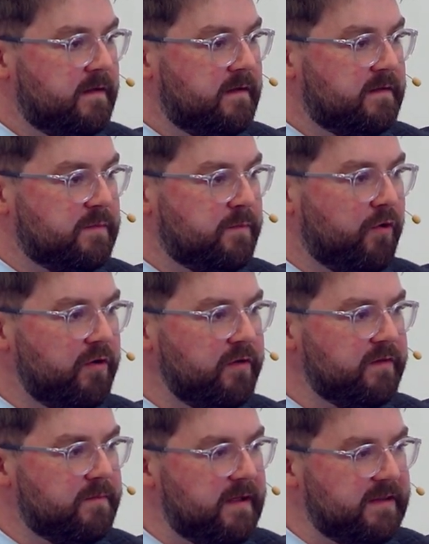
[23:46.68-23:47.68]
It's important
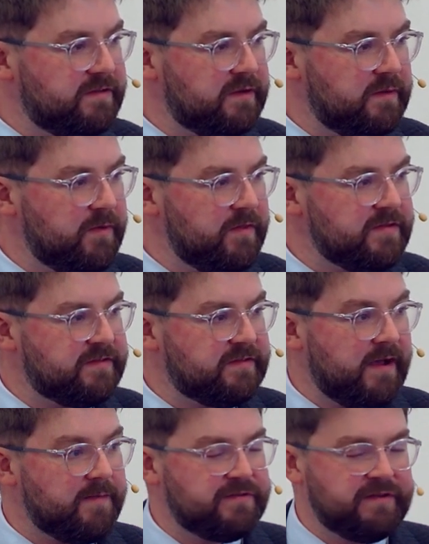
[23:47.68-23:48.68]
to mention about the
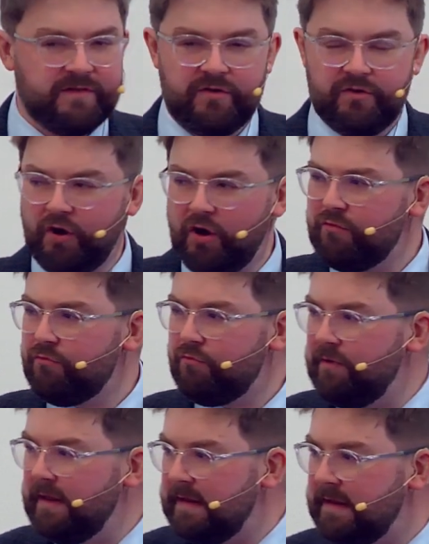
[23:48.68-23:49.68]
Psalms that they're not
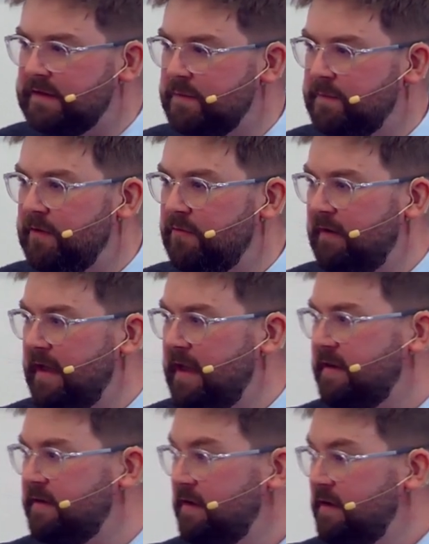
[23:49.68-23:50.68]
really to be
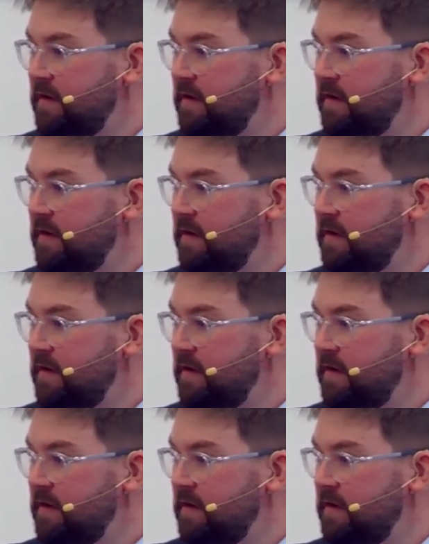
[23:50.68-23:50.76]
read